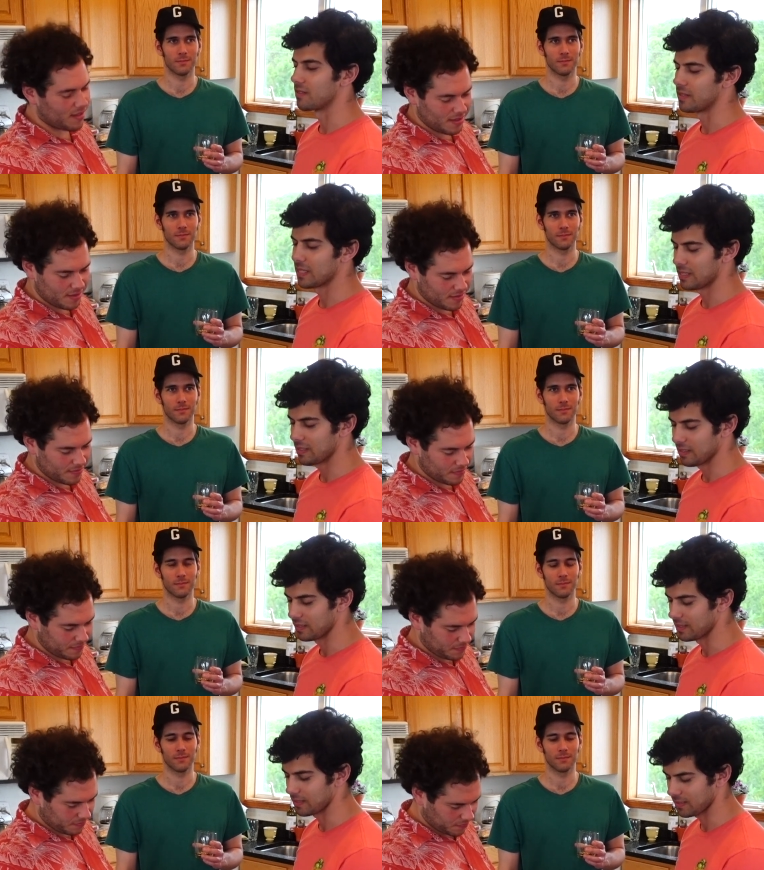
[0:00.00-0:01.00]
Speaker 1: if this
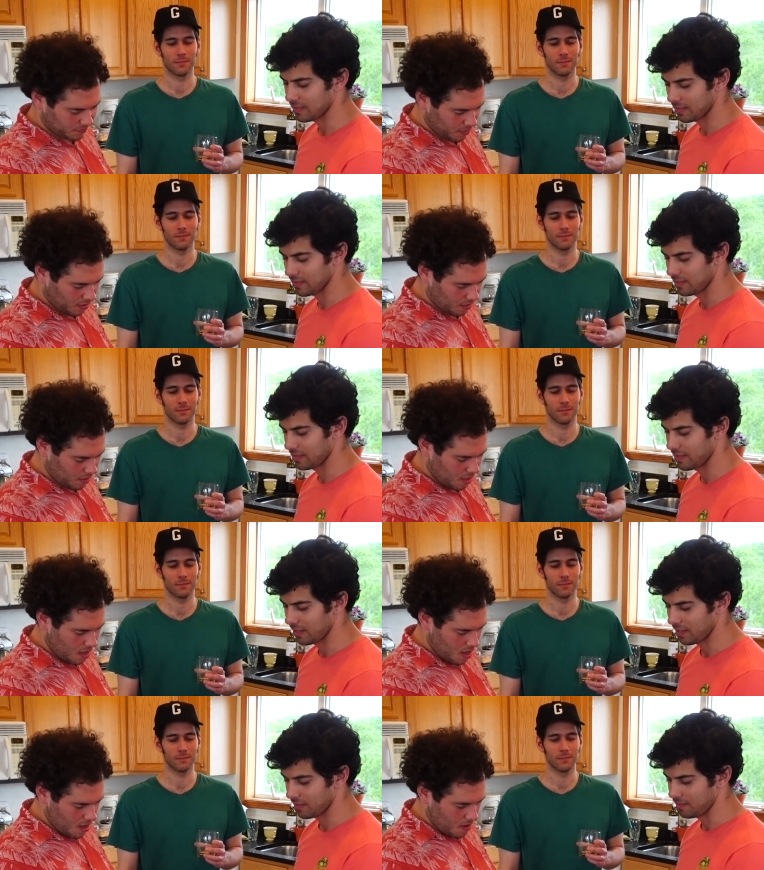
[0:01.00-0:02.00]
is
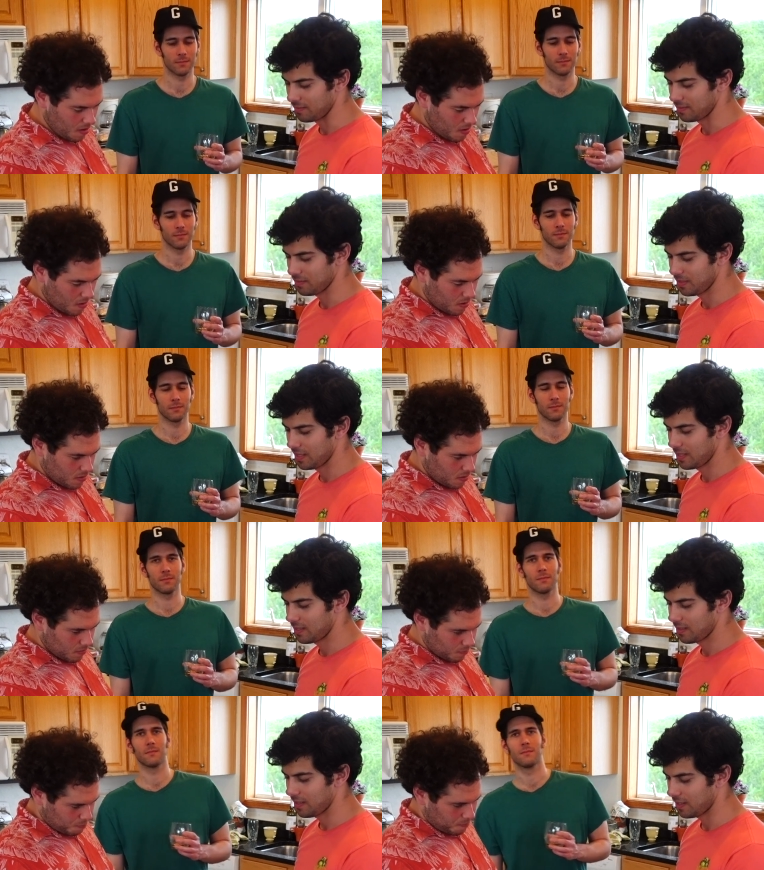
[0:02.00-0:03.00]
they're
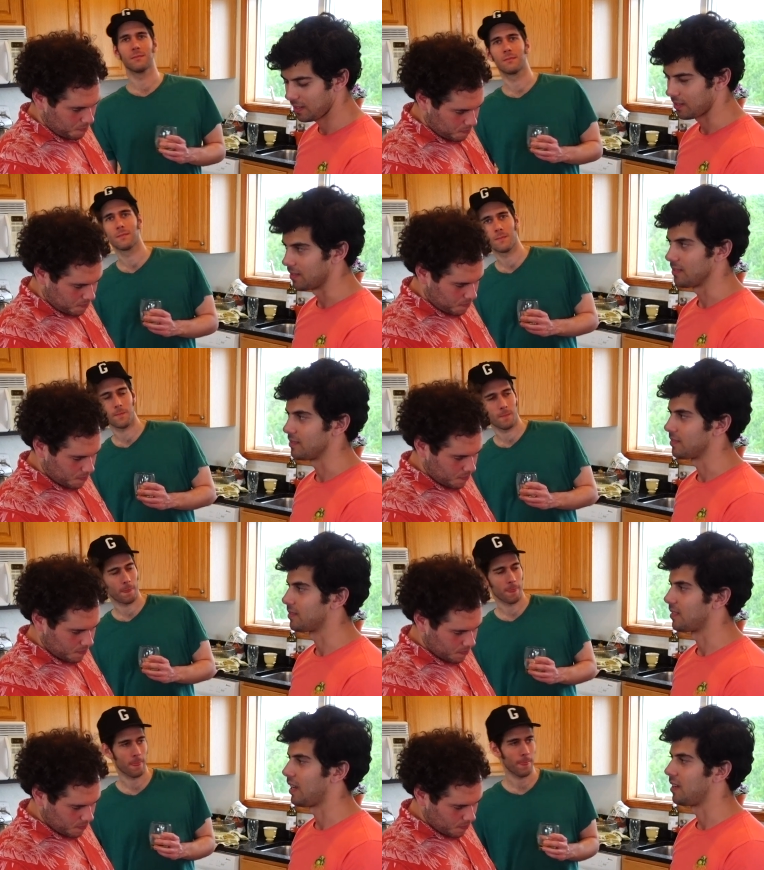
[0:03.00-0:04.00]
here
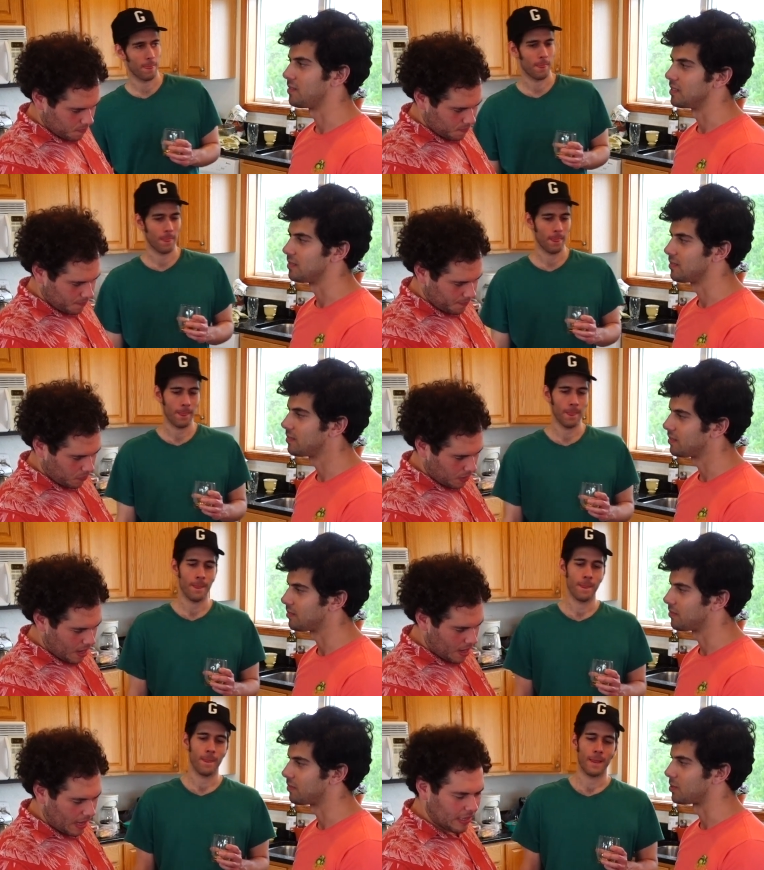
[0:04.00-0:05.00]
have it.
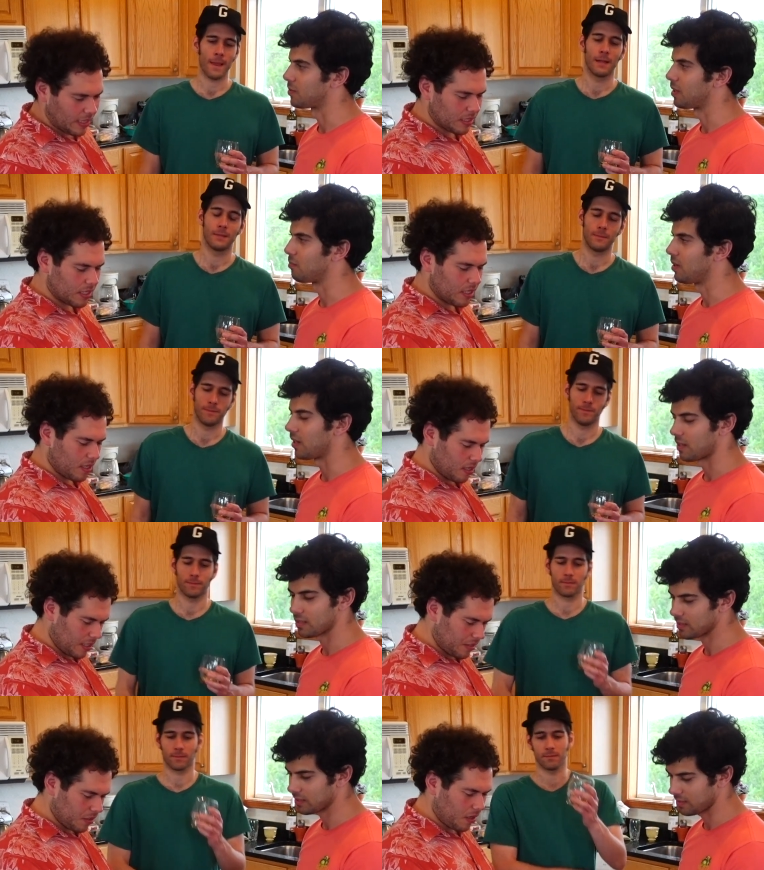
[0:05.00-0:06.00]
Yeah, and this bucks.
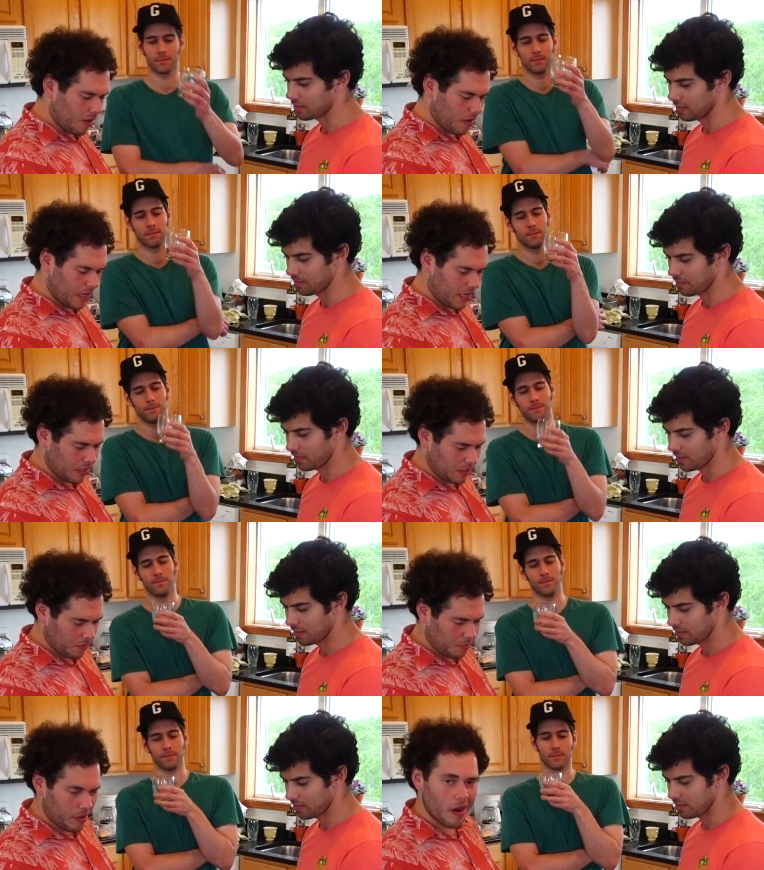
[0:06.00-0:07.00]
this will
Speaker 2: look good in
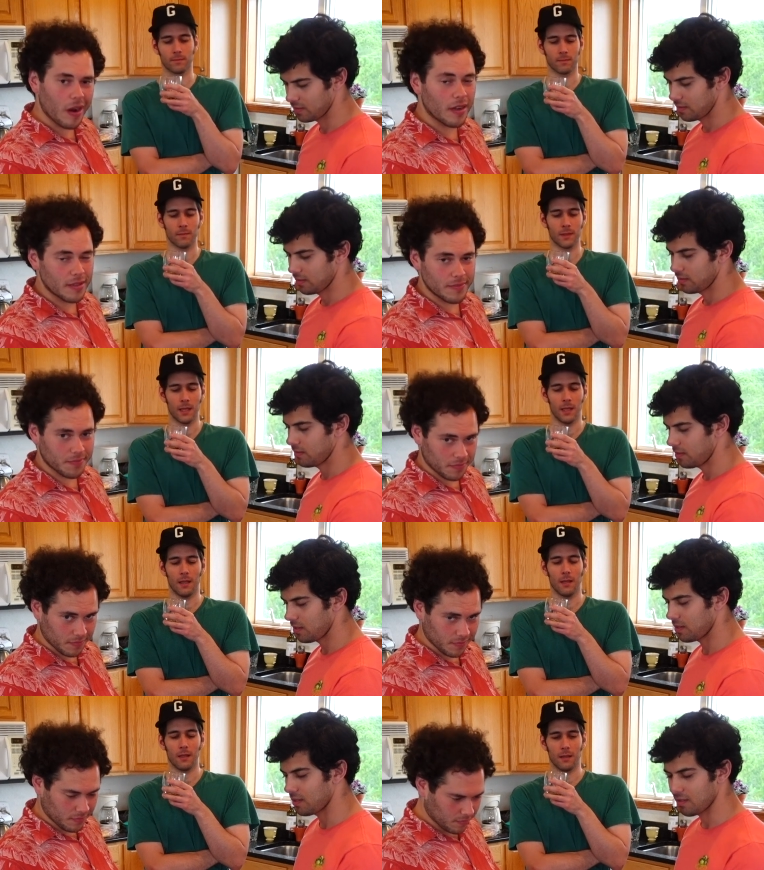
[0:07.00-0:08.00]
your bar.
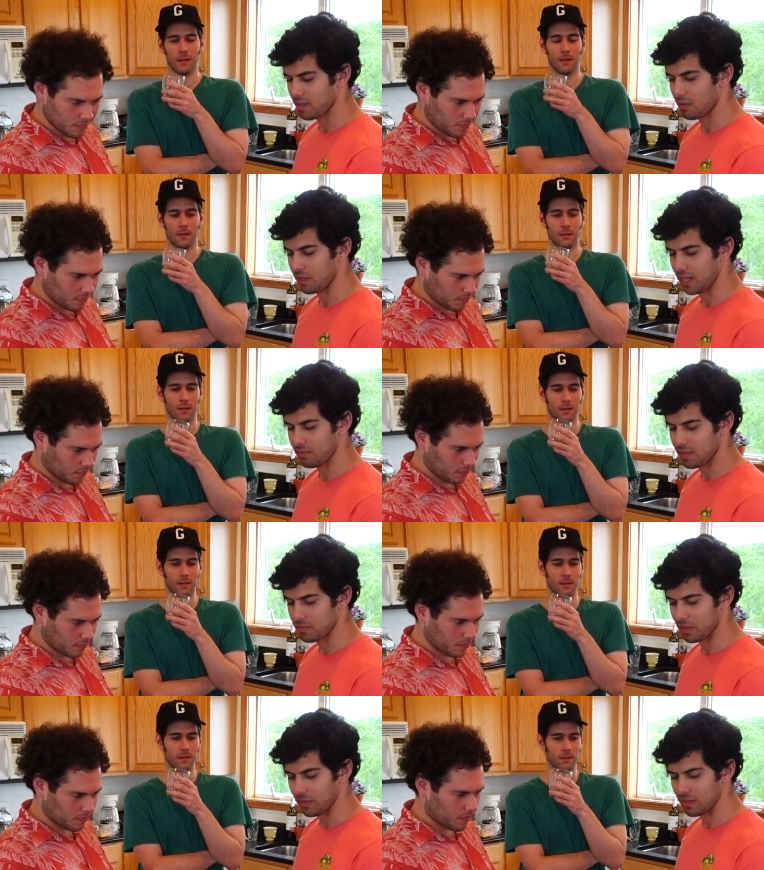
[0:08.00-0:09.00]
Speaker 1: Yeah, you know they wrapped it
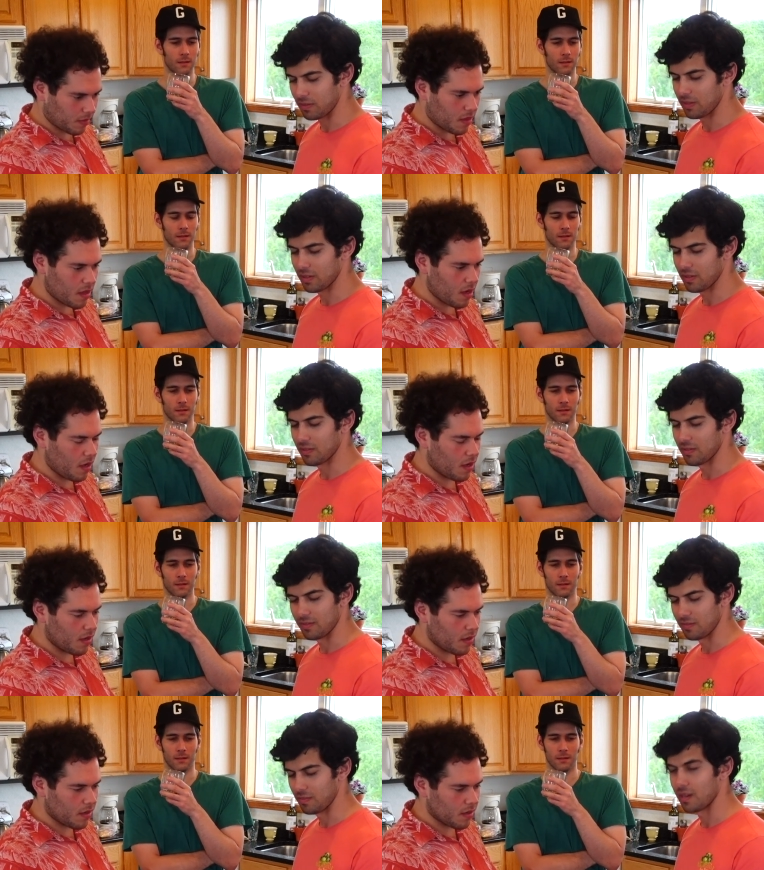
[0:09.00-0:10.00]
with you know
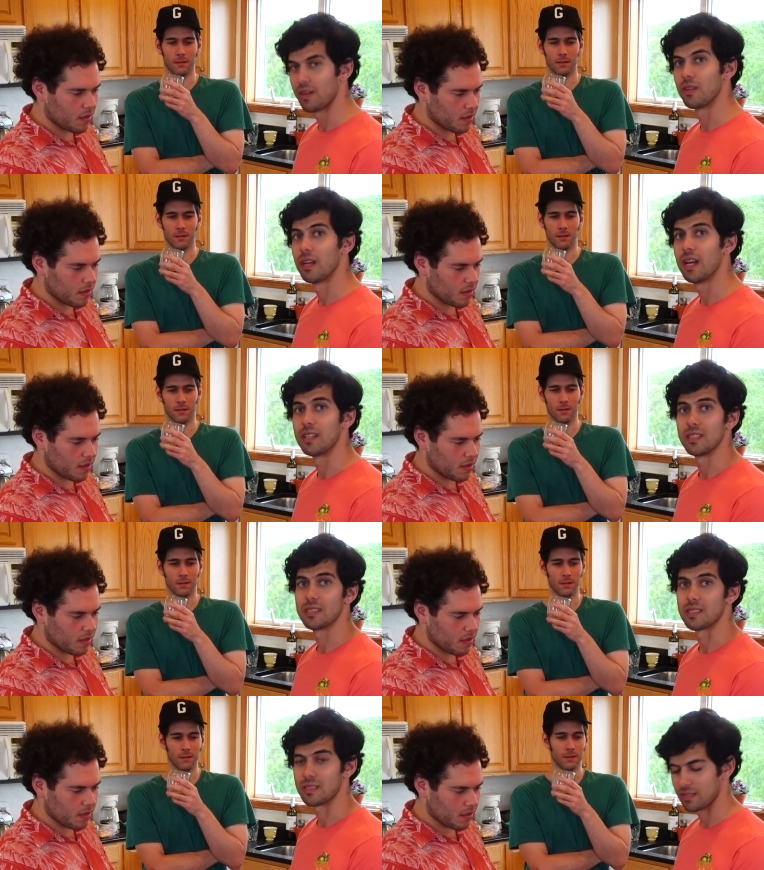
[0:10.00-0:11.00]
whatever that
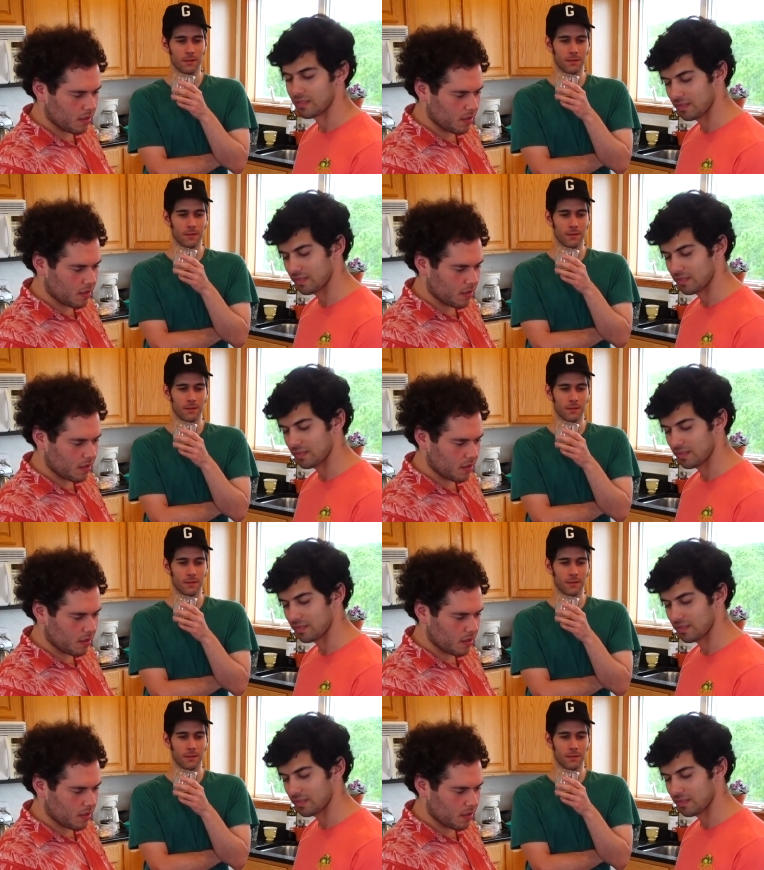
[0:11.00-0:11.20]
is.